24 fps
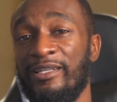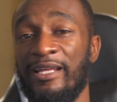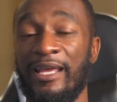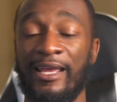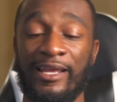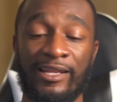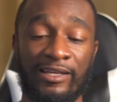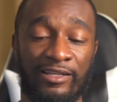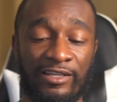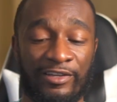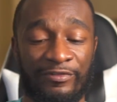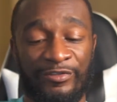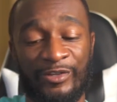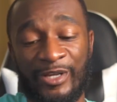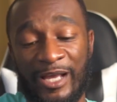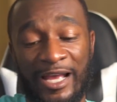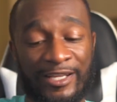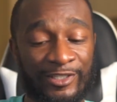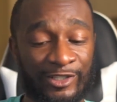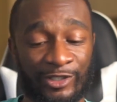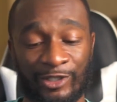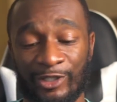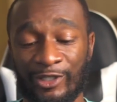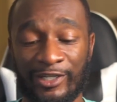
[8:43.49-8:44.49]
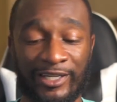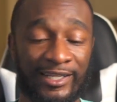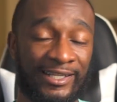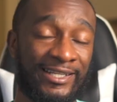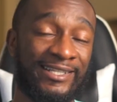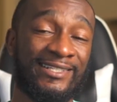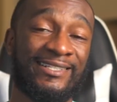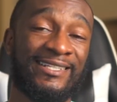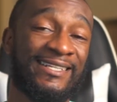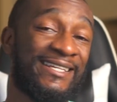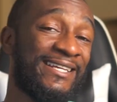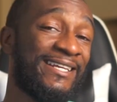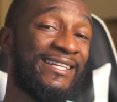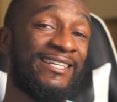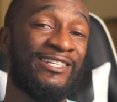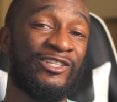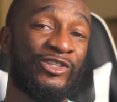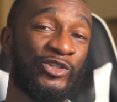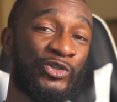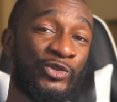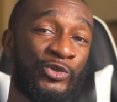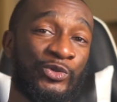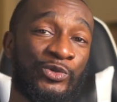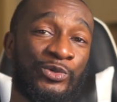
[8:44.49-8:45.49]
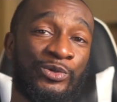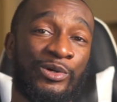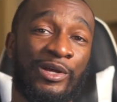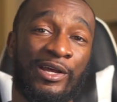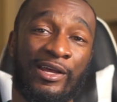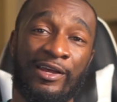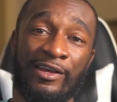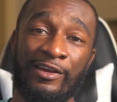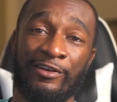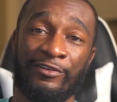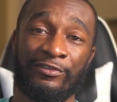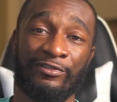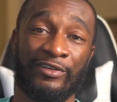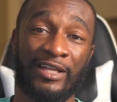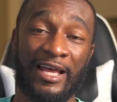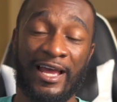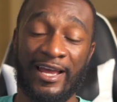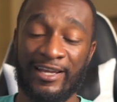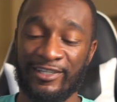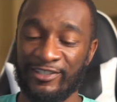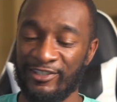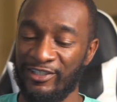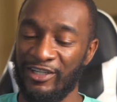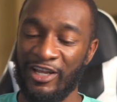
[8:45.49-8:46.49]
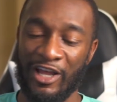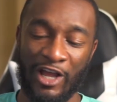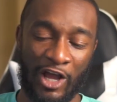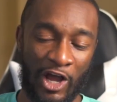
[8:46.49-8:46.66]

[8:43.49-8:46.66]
And if you guys are looking into getting to Flash,